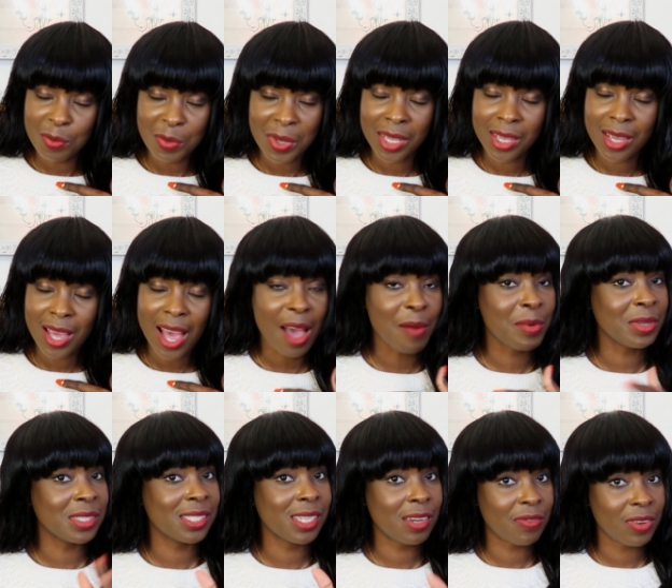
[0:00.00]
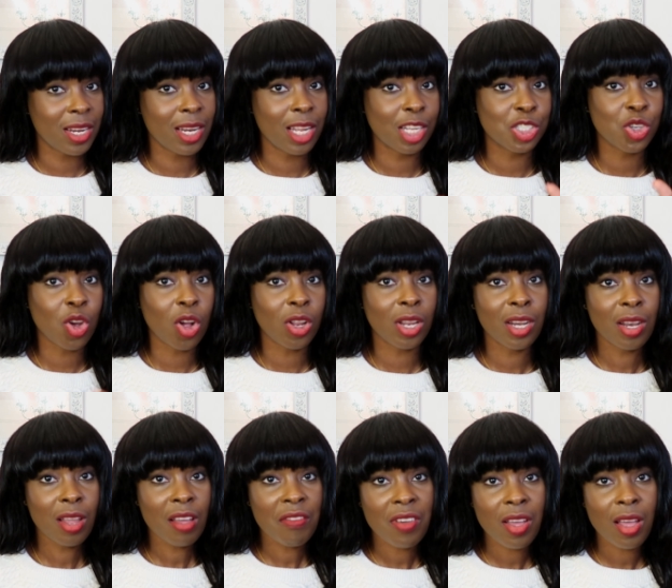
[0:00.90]
me i'm definitely a chocolate
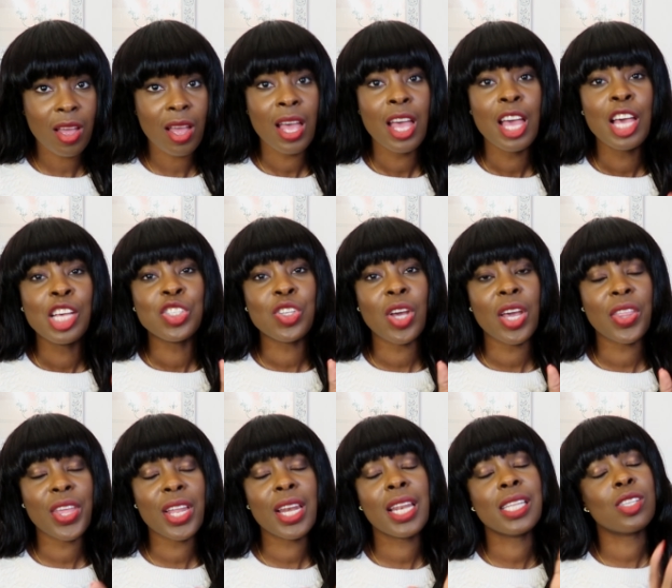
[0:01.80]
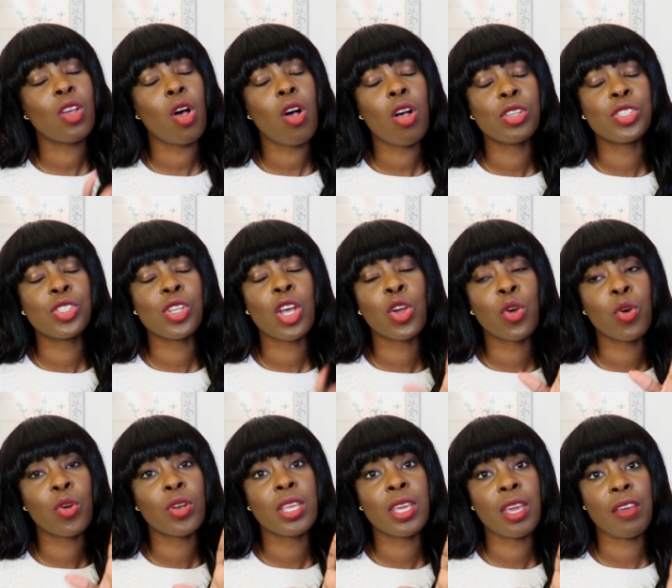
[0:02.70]
lover so i think this is also a
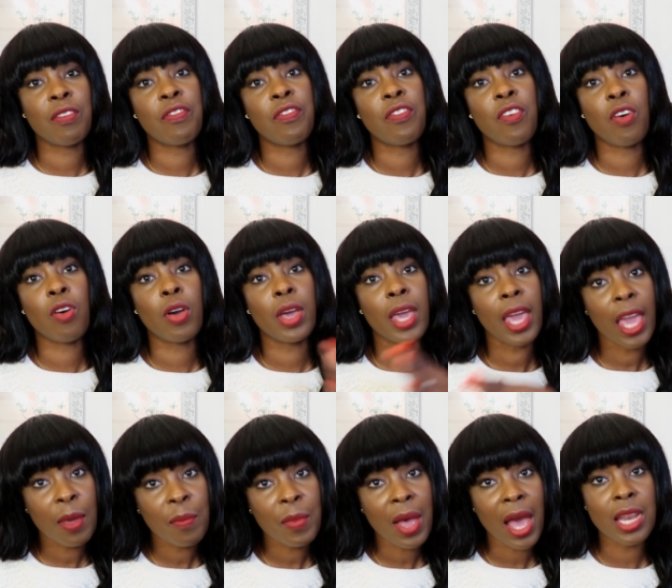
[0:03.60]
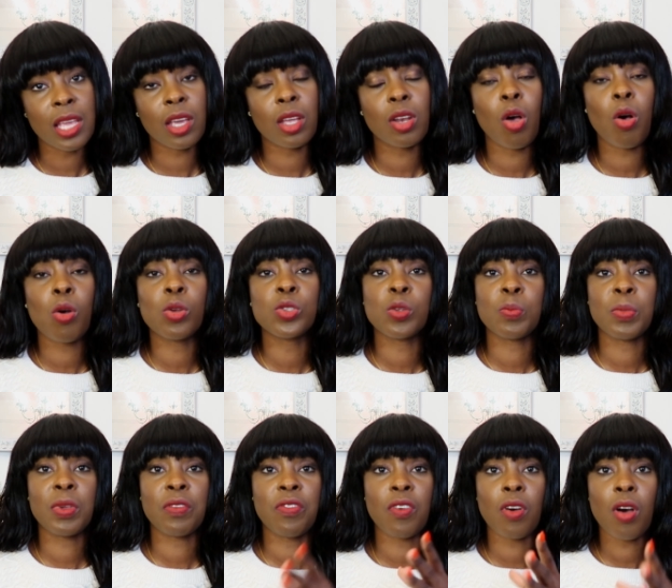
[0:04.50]
good gift for him and it can also
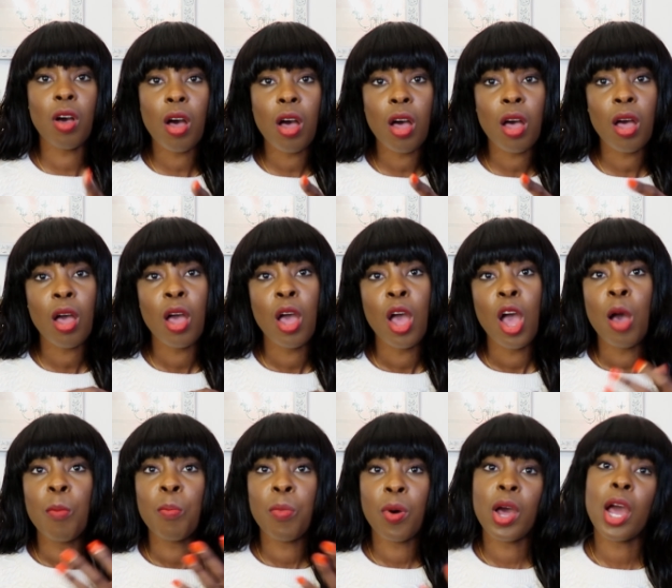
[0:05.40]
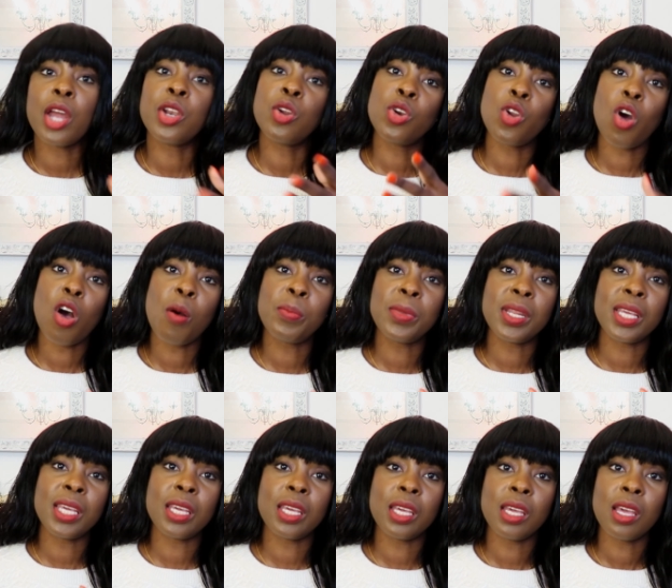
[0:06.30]
be for her but i know
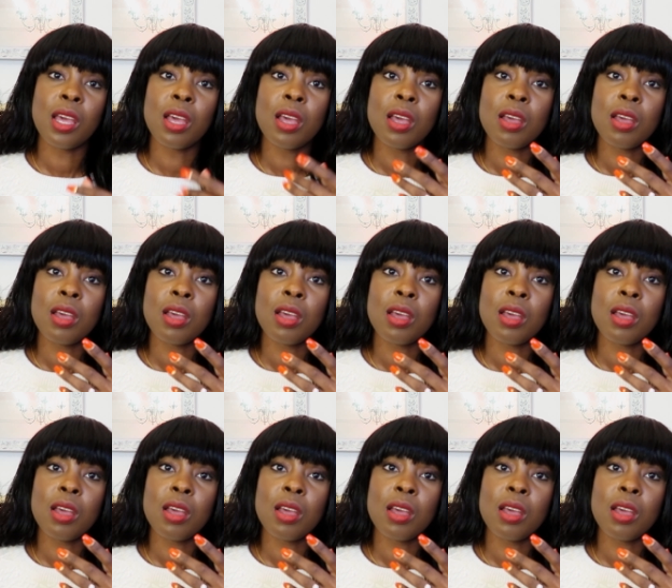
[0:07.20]
normally